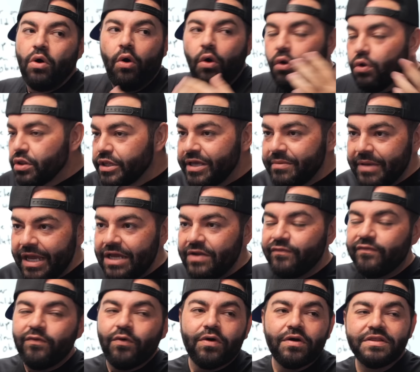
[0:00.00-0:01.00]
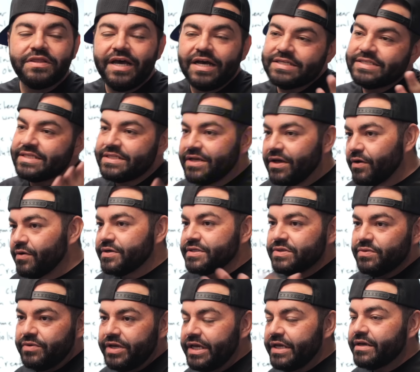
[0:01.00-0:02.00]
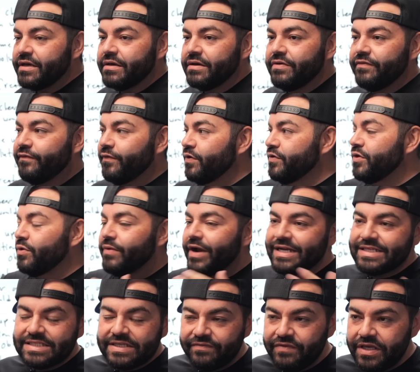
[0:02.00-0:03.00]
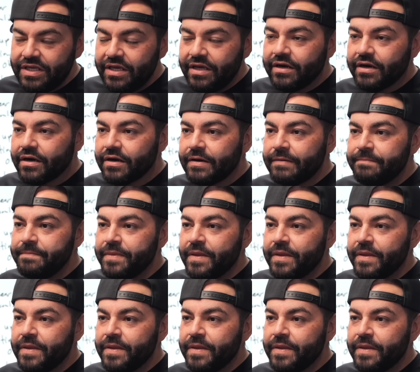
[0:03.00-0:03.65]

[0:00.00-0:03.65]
only made $4,000 a week for the rest of the year,